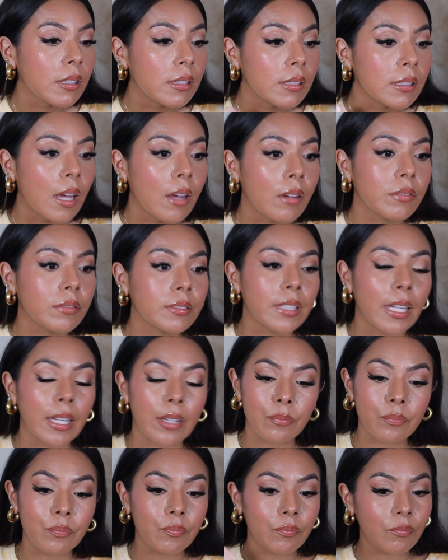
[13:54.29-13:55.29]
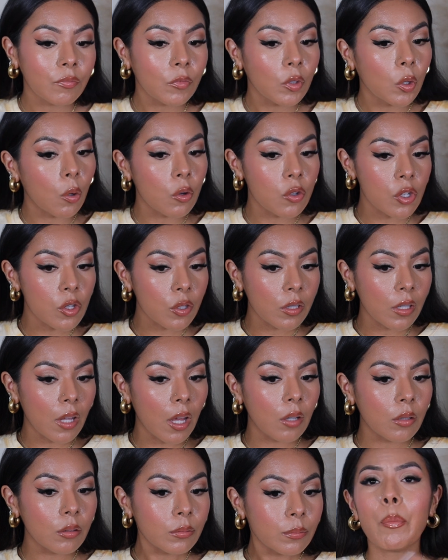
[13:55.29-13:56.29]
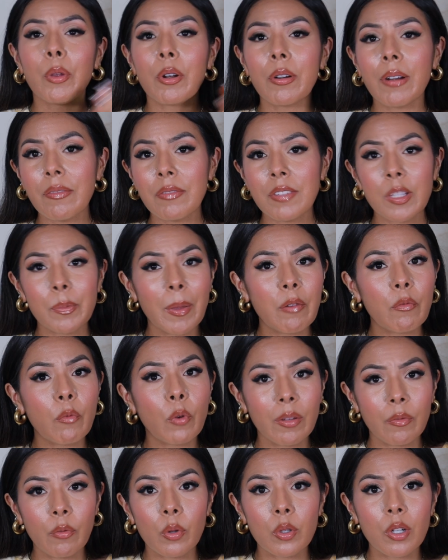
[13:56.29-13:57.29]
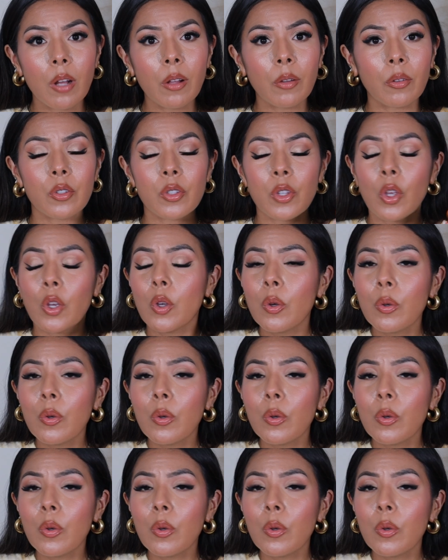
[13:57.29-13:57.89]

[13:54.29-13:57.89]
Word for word: Love, like gorgeous glow. We don't have to spend $44.